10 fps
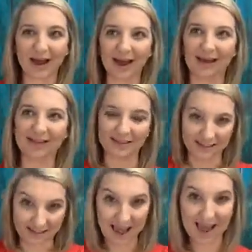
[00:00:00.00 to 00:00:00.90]

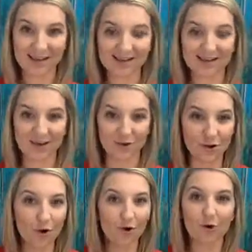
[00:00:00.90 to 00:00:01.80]
understand,
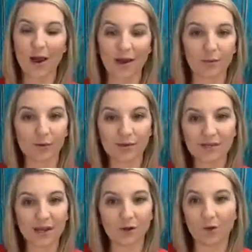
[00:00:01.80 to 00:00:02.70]
know, and
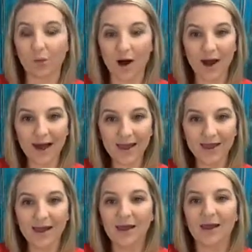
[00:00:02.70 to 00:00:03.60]
appreciate your why,
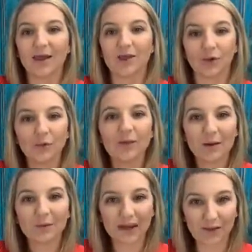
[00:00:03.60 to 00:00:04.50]
you'll be
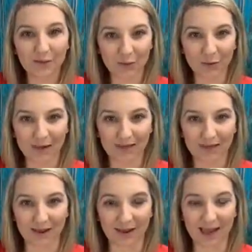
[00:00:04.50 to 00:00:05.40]
able to get through
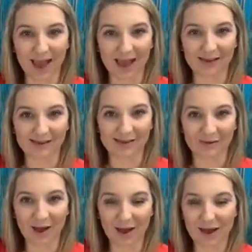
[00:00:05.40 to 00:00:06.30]
anything. And
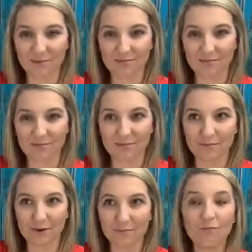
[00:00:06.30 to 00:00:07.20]
I am
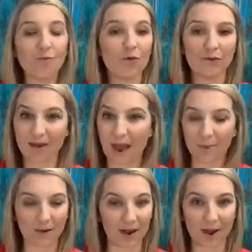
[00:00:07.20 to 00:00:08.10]
more than
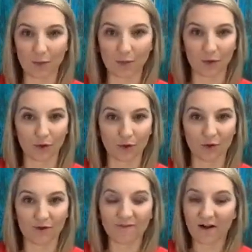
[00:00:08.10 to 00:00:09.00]
happy to help
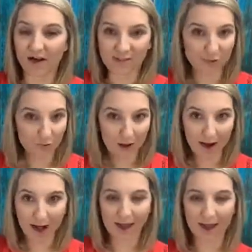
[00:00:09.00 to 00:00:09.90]
you find your
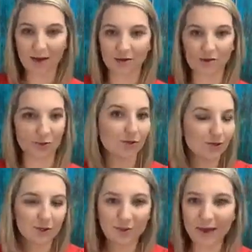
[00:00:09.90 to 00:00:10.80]
why, talk
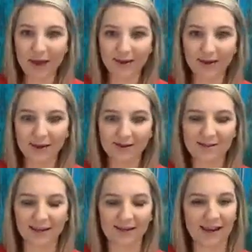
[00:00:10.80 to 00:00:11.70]
to you about it,
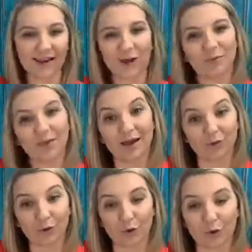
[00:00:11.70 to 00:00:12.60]
and help you
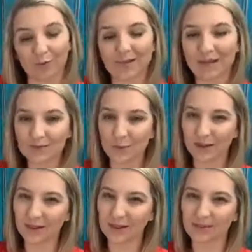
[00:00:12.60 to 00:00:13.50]
get through. But that's one
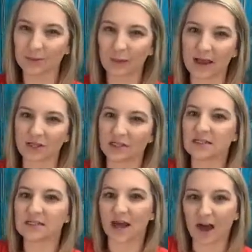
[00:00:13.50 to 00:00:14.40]
of the things that we actually
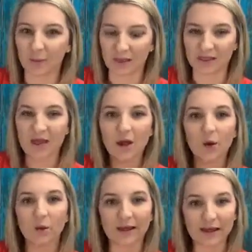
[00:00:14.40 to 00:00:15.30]
start with
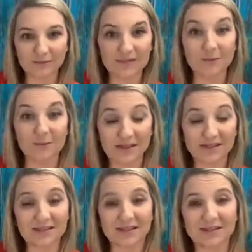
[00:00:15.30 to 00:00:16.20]
when it comes to
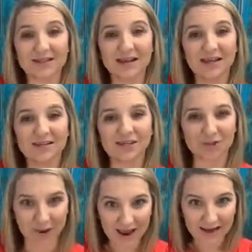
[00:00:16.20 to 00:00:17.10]
business
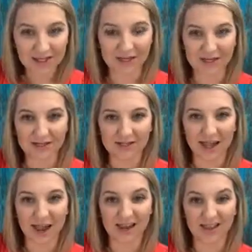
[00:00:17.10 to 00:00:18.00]
strategies
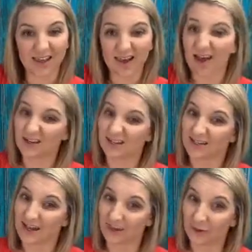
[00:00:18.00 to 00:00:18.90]
and then
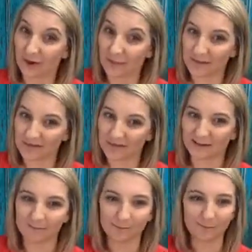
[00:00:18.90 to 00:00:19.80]
understanding your numbers.
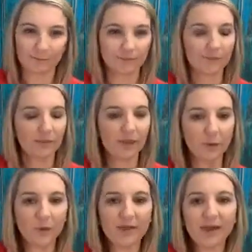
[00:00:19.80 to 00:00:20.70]

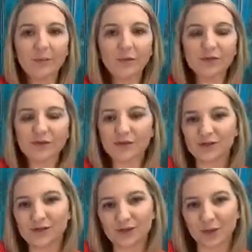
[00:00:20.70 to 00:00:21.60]
We then moved on
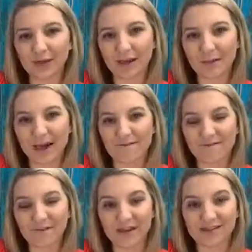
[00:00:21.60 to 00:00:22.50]
to talking about
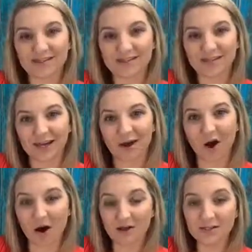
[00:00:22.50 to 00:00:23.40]
fixed
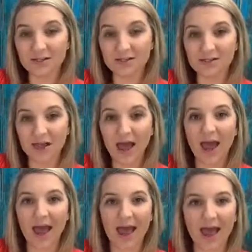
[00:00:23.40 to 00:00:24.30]
costs
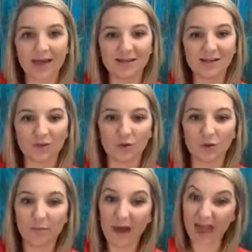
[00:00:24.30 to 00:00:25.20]
and
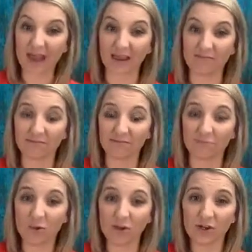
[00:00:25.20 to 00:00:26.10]
your pay,
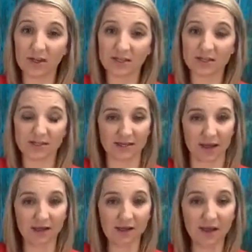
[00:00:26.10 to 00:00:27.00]
what you need to
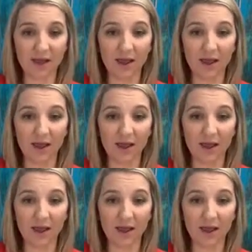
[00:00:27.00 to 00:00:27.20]
sell